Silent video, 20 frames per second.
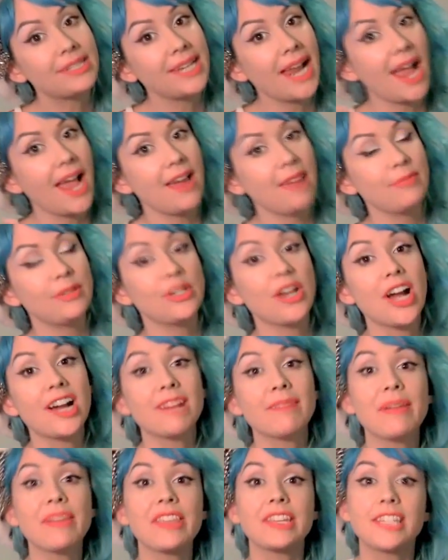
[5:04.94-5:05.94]
it's time to
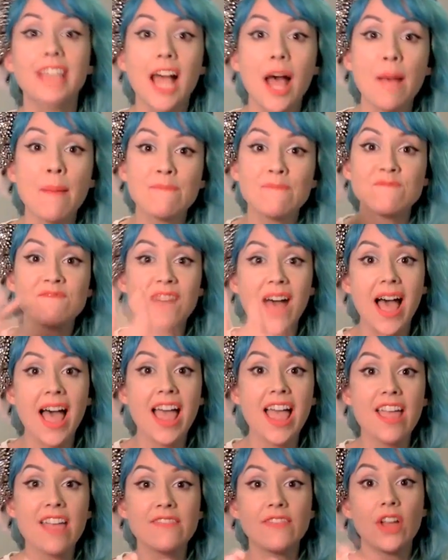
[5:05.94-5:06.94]
talk about the top
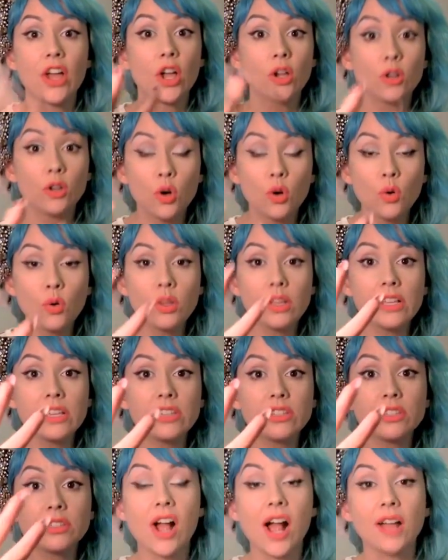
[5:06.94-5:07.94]
5
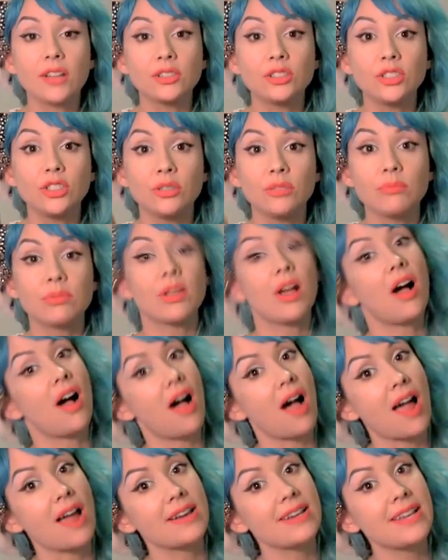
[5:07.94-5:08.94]
coolest costumes
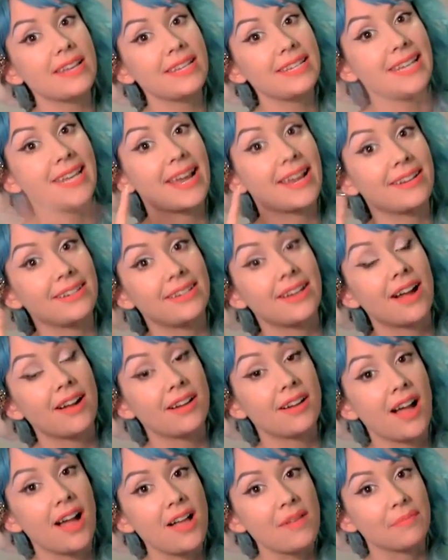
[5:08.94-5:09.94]
on
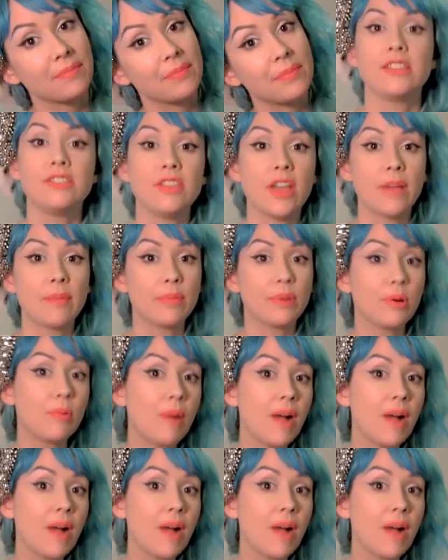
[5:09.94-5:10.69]
Yandy.com. Number